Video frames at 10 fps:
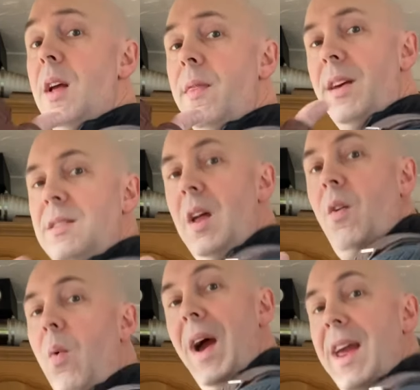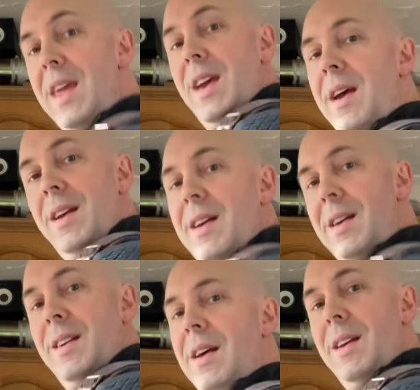There's no way
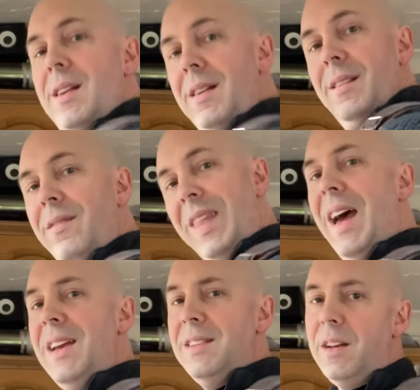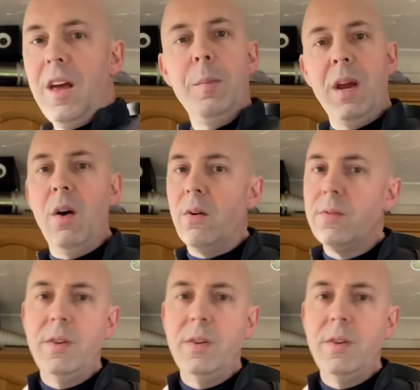that isn't coming off.